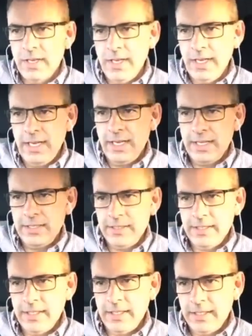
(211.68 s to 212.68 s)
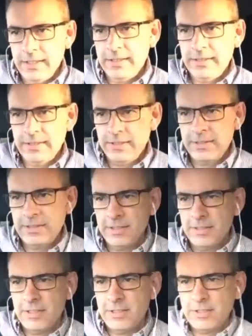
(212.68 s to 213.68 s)
and
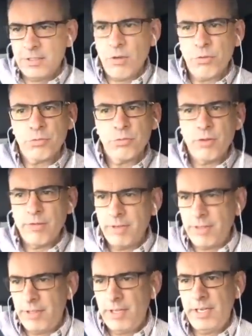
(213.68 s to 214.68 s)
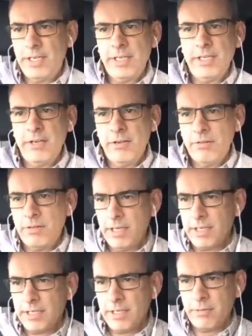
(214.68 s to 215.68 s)
go through everything,
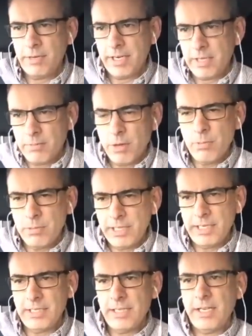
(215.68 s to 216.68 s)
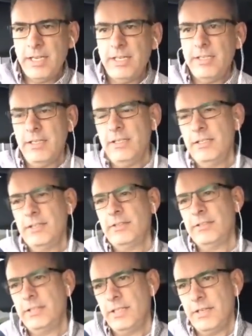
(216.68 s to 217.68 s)
when I come home late at night,
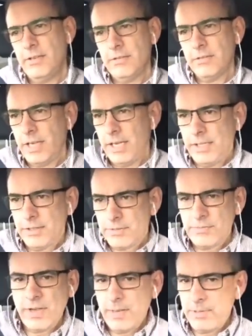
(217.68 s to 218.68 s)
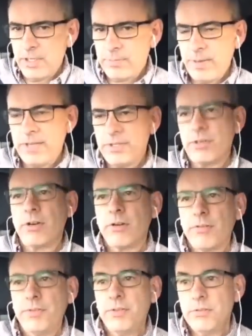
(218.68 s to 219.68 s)
hey, it's 5 minutes past your
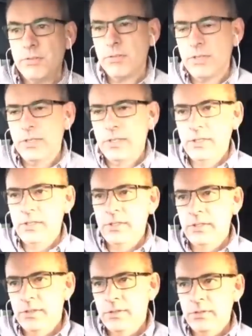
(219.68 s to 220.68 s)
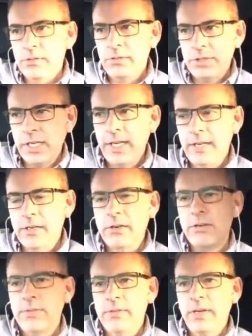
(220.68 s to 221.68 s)
curfew, which I had a
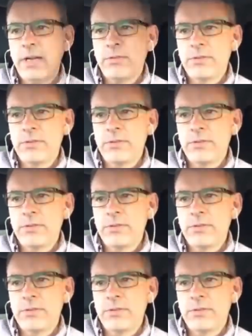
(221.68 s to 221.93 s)
curfew, and I